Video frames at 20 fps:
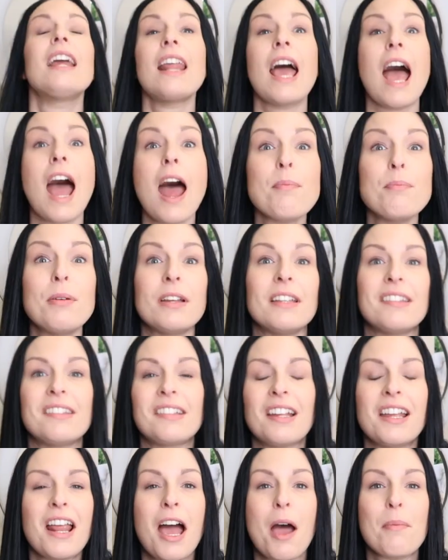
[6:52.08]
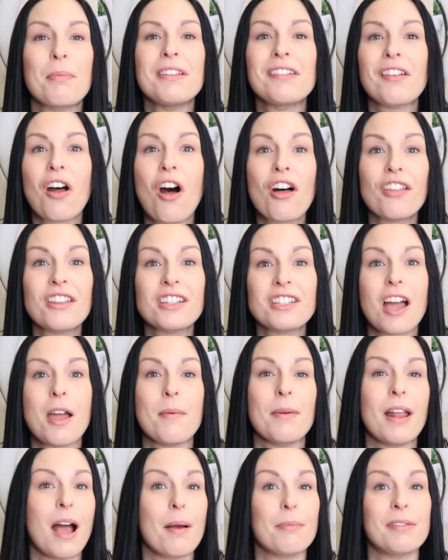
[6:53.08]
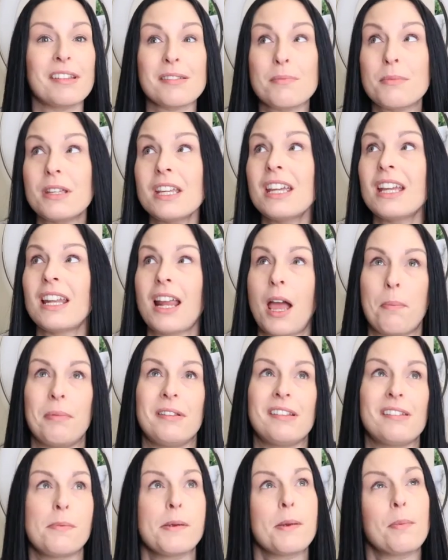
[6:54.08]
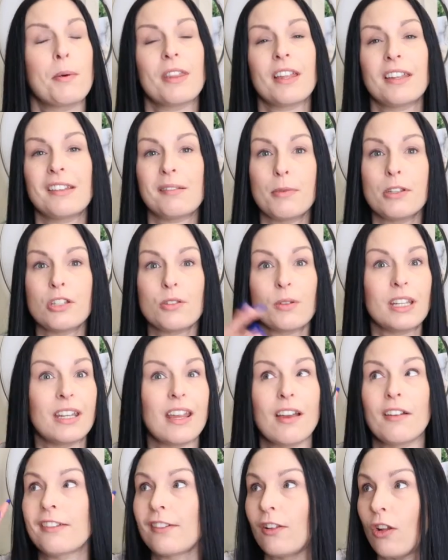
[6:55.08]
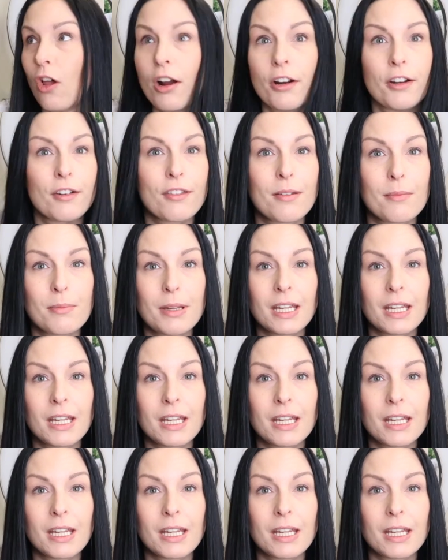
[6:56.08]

It happens. It happens all the time. It happens to me. It happens to people that's been doing nails longer than